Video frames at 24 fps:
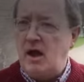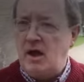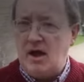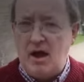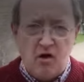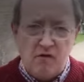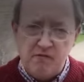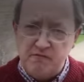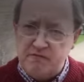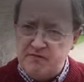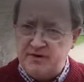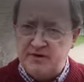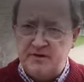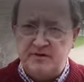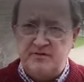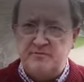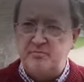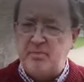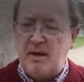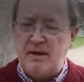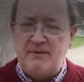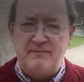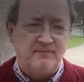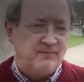obvious
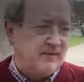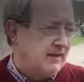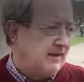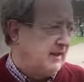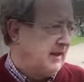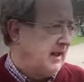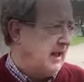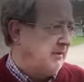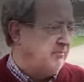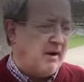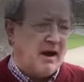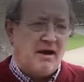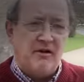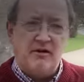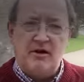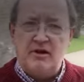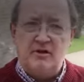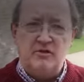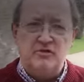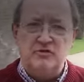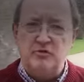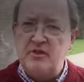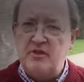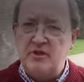
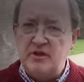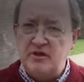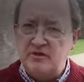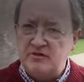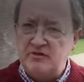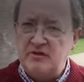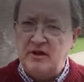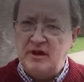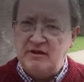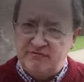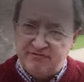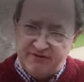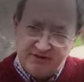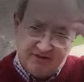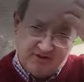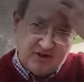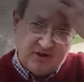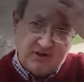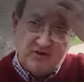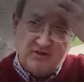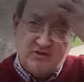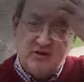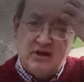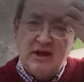parallels with this in
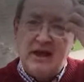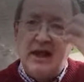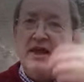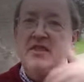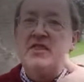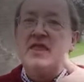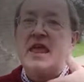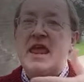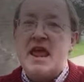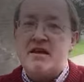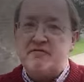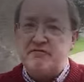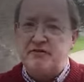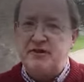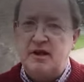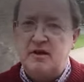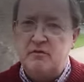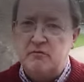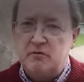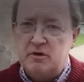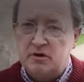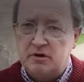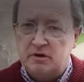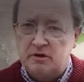physics in the everyday
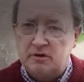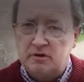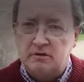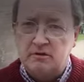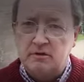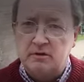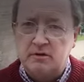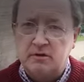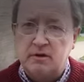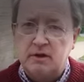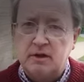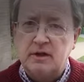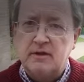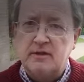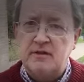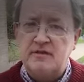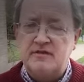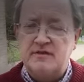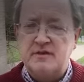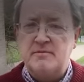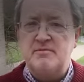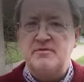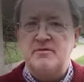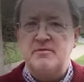world. This
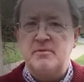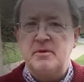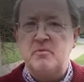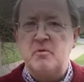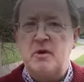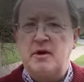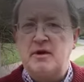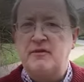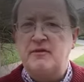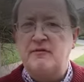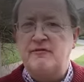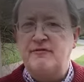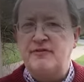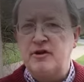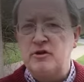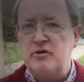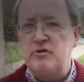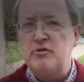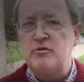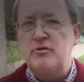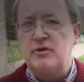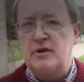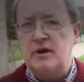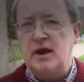seems to be one of the
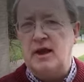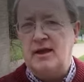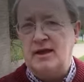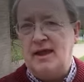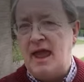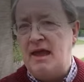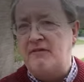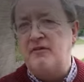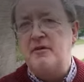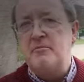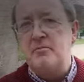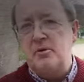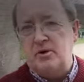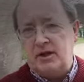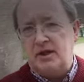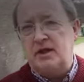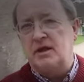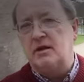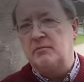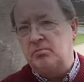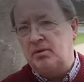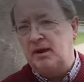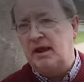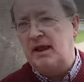few that everybody
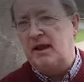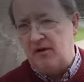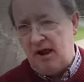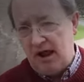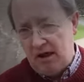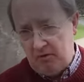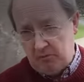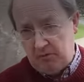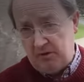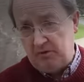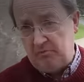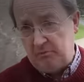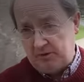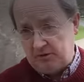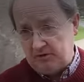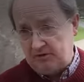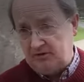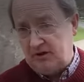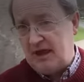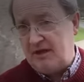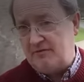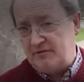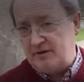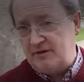can play around with because they
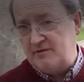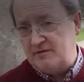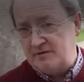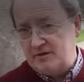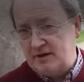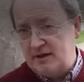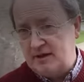have these